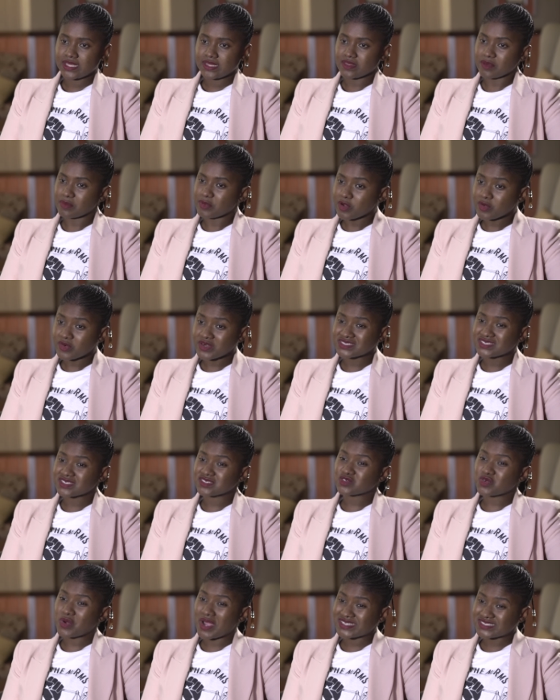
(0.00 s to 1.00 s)
the progress
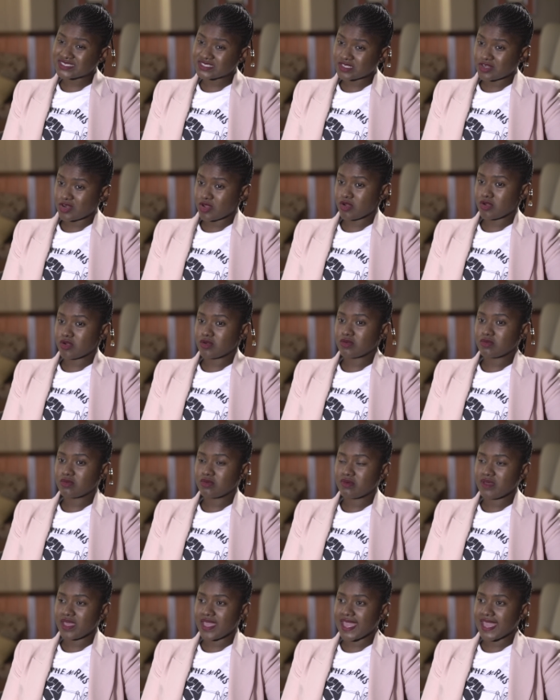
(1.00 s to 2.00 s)
is quite slow,
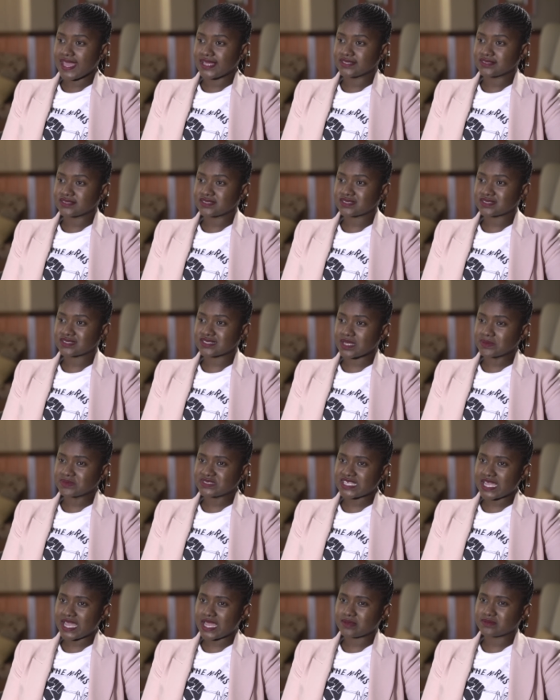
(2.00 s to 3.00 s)
and
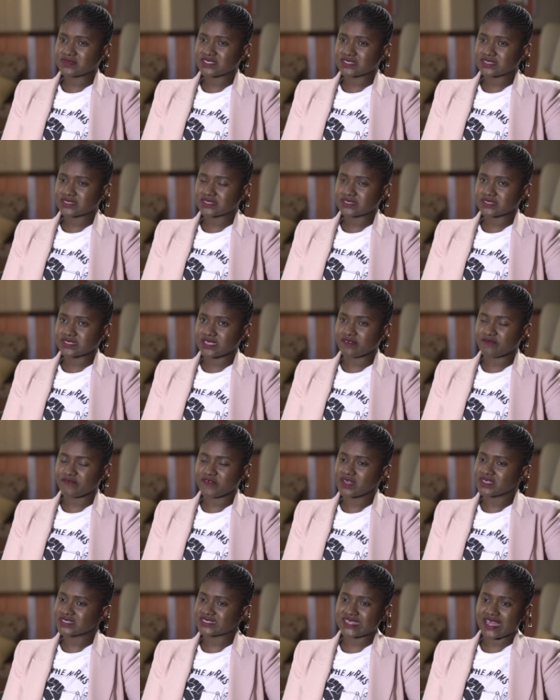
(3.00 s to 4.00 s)
sometimes it
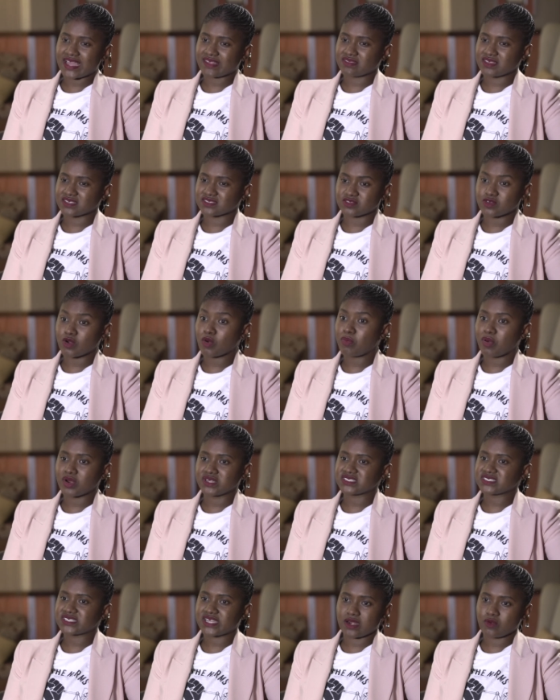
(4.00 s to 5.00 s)
feels like there's no
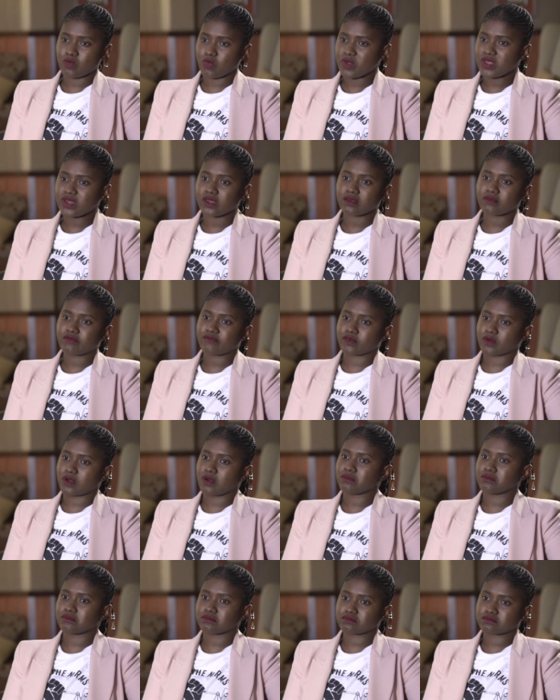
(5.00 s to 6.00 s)
political will
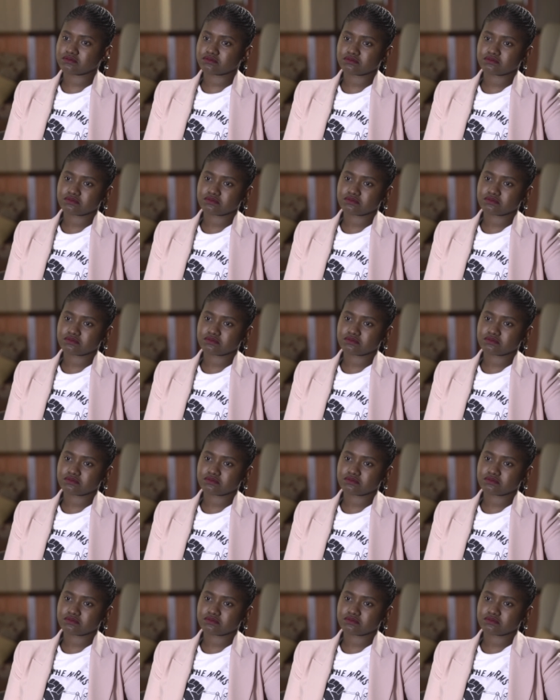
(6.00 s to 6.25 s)
from